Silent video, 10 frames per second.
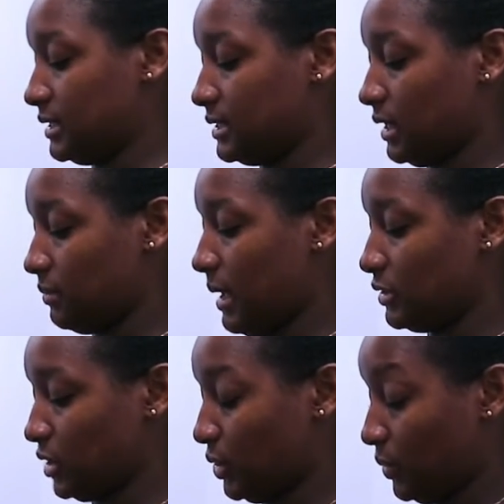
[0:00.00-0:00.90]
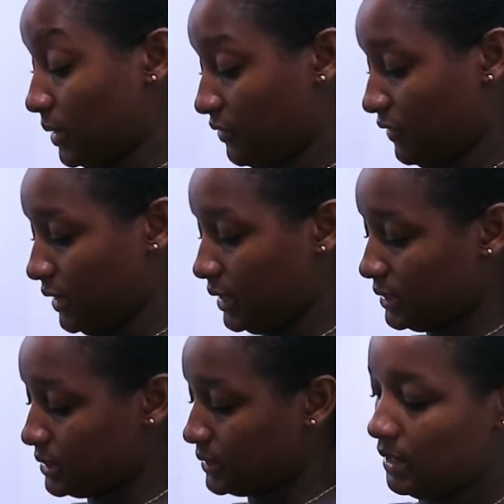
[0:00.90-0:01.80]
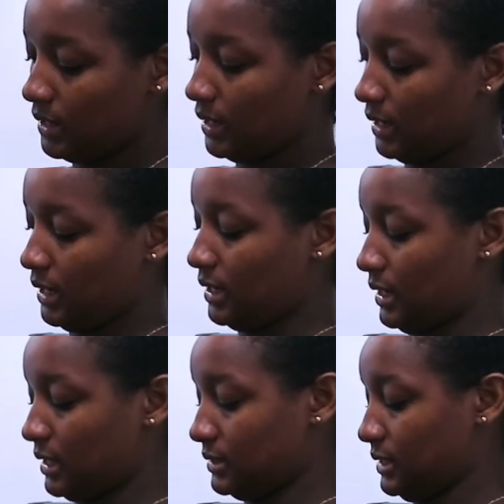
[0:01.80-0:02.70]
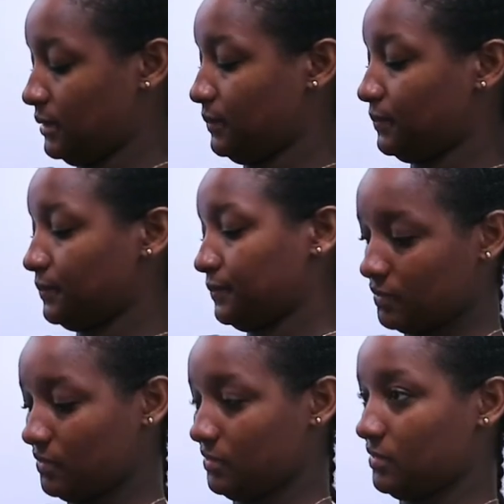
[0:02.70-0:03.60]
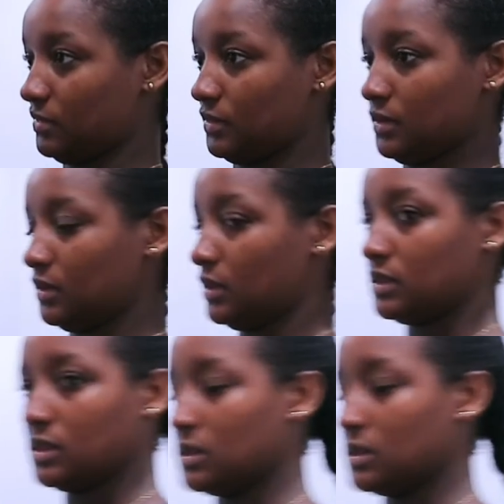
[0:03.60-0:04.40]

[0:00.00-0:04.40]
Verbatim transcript: inside of the bag so I know where to find it. And I'll see. Oh, so